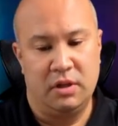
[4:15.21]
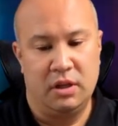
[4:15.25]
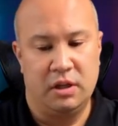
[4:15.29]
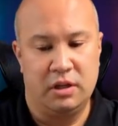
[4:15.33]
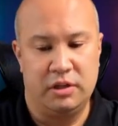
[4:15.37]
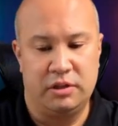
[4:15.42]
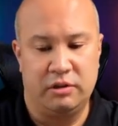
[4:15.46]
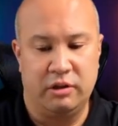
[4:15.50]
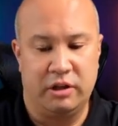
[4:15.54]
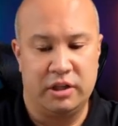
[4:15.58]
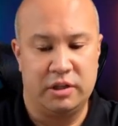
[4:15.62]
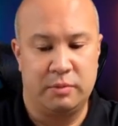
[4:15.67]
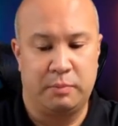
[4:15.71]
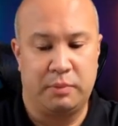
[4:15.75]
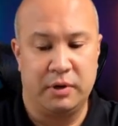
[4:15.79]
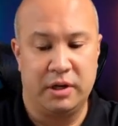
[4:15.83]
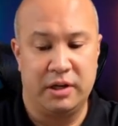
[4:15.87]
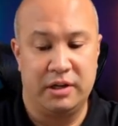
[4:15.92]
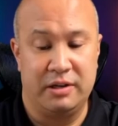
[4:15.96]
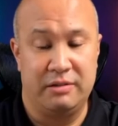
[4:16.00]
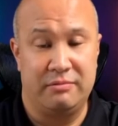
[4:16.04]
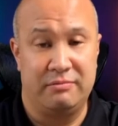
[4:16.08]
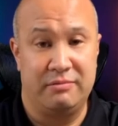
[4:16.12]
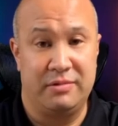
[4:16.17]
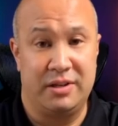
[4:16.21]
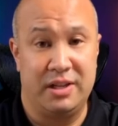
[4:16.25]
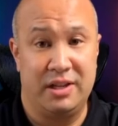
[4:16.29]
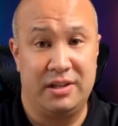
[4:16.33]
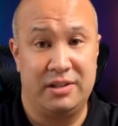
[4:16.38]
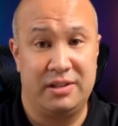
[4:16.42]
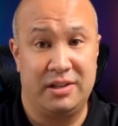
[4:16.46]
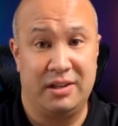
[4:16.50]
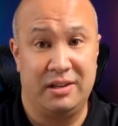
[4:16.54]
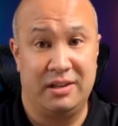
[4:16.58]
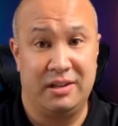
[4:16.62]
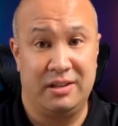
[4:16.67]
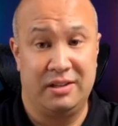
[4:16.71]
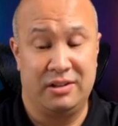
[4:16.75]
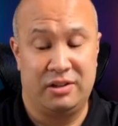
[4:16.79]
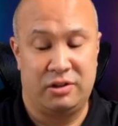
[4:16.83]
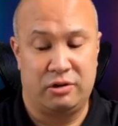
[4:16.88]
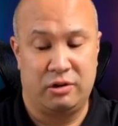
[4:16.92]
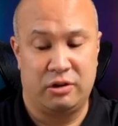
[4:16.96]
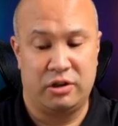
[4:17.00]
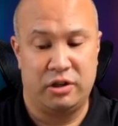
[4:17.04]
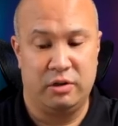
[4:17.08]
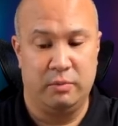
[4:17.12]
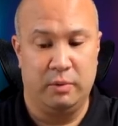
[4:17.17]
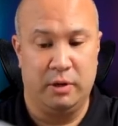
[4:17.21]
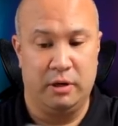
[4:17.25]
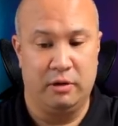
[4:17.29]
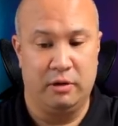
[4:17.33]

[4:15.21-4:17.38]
Still has a pretty decent instruction manual